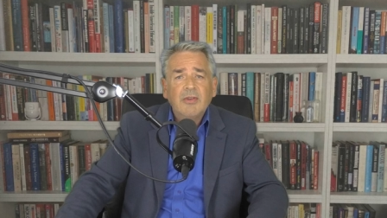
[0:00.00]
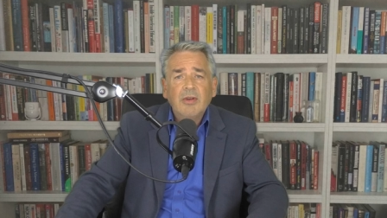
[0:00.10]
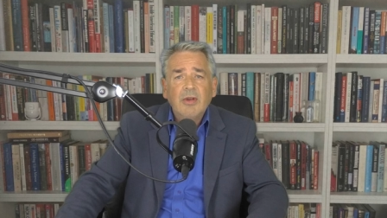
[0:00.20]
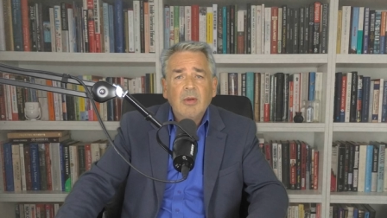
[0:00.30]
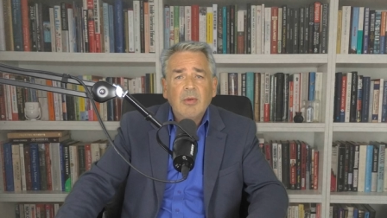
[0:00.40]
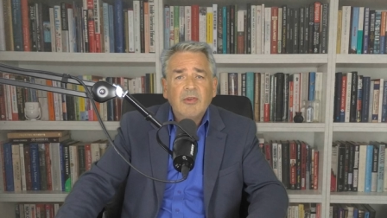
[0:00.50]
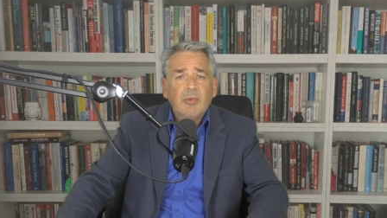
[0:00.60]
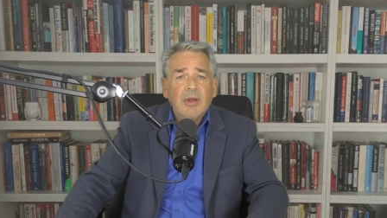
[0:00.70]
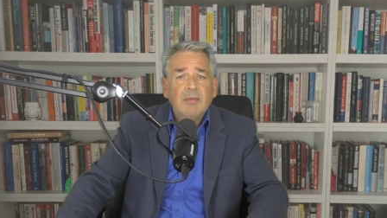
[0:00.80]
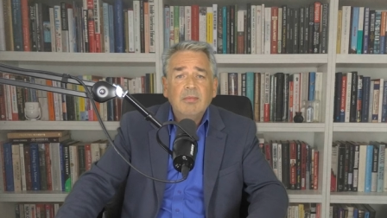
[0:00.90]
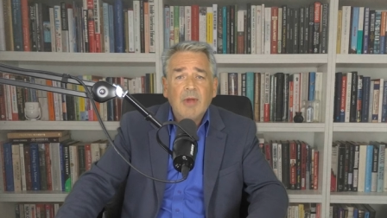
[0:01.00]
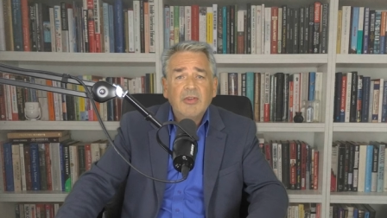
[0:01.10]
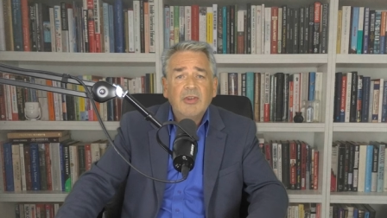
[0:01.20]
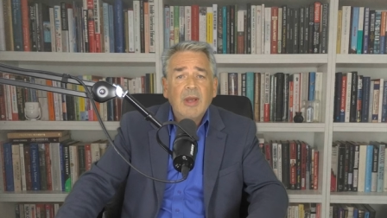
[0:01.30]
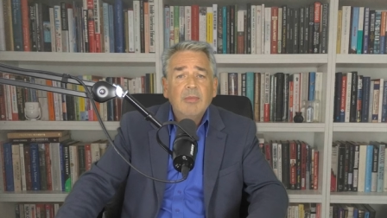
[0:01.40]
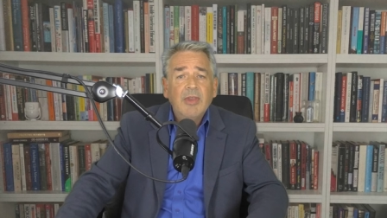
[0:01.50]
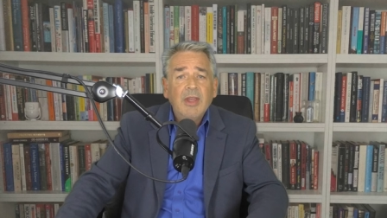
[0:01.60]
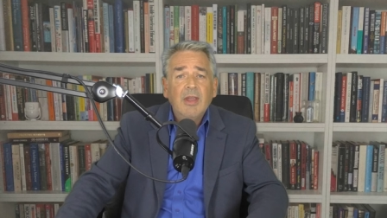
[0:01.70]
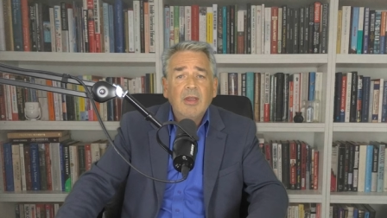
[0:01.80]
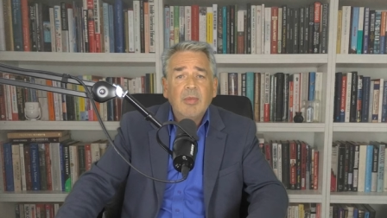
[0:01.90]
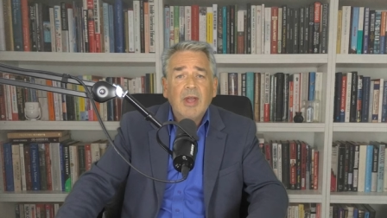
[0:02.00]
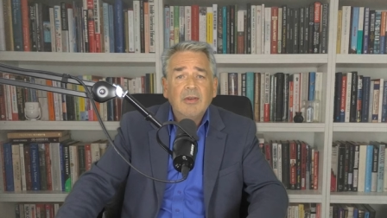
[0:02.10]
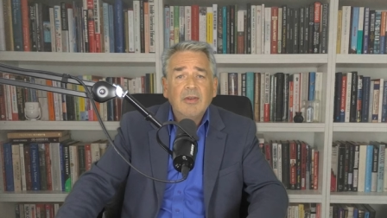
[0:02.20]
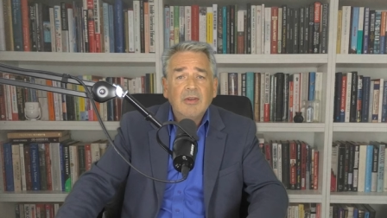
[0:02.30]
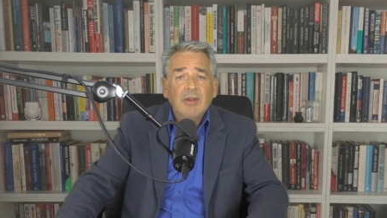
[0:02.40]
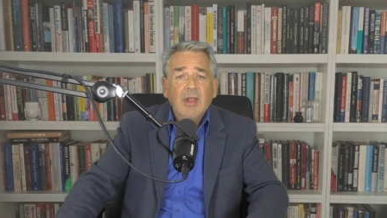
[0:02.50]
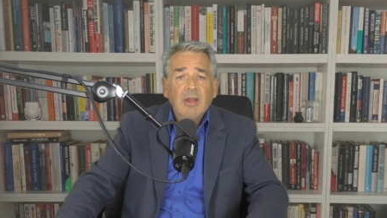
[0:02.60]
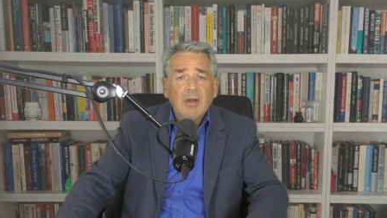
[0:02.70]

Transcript: it, so no one spent much time thinking about it.